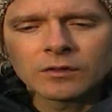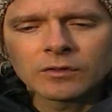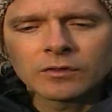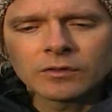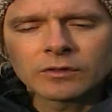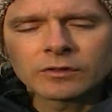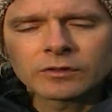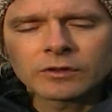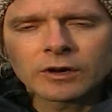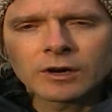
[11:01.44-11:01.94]

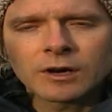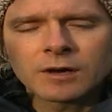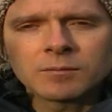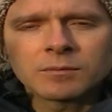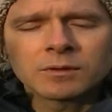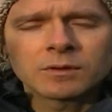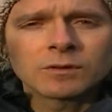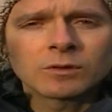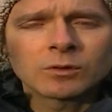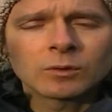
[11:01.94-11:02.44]
the time
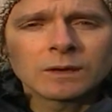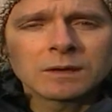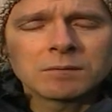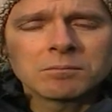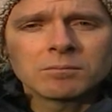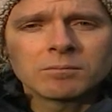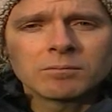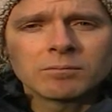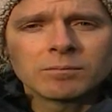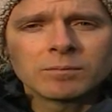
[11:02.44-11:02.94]

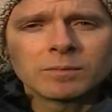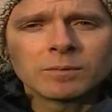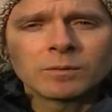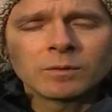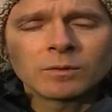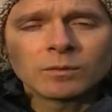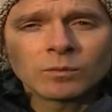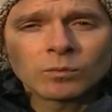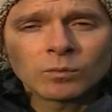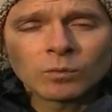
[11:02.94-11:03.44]
between
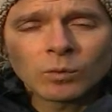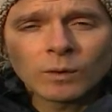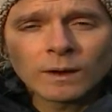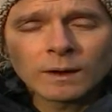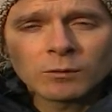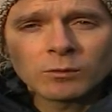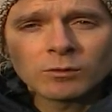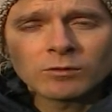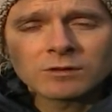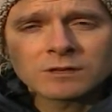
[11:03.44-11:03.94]

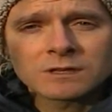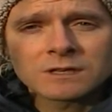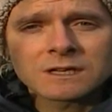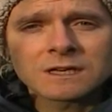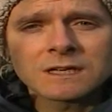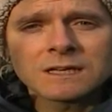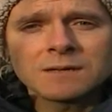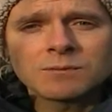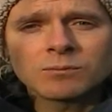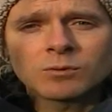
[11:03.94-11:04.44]
when we're
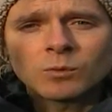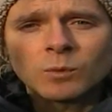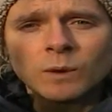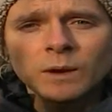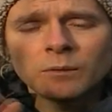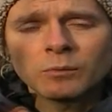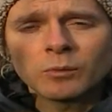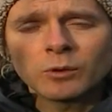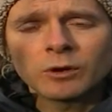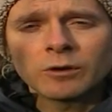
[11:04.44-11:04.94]
asleep and
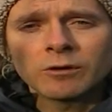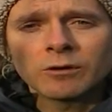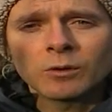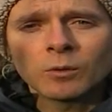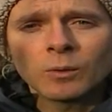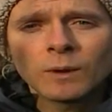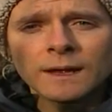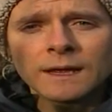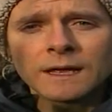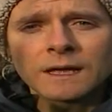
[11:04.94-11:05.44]
when we're
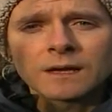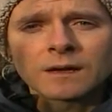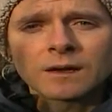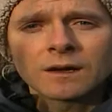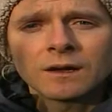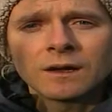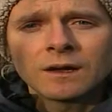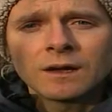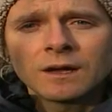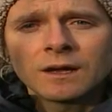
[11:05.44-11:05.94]
awake
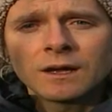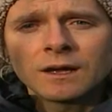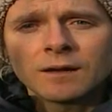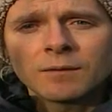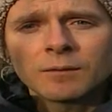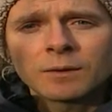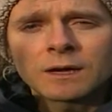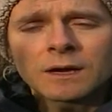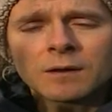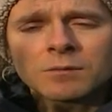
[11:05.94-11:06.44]

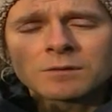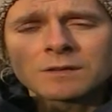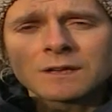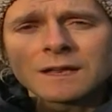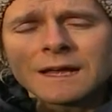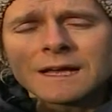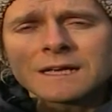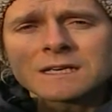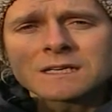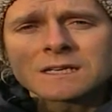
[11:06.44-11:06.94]
becomes
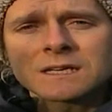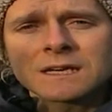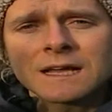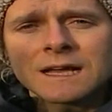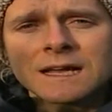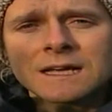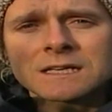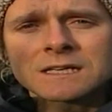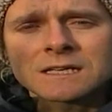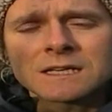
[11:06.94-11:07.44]
less and
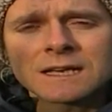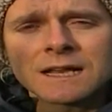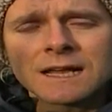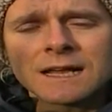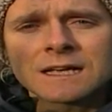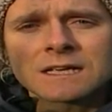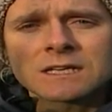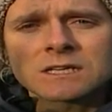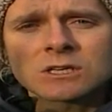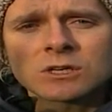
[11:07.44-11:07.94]
less and
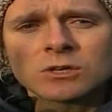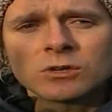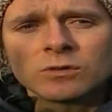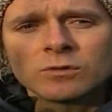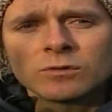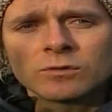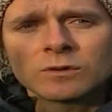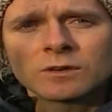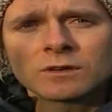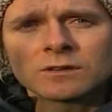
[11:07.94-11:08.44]
less. So,
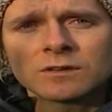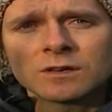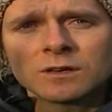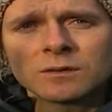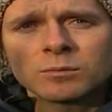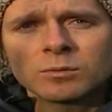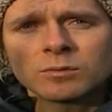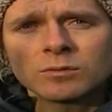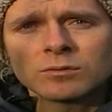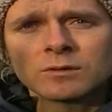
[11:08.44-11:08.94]
for
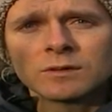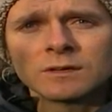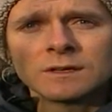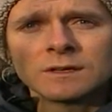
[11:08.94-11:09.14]
example,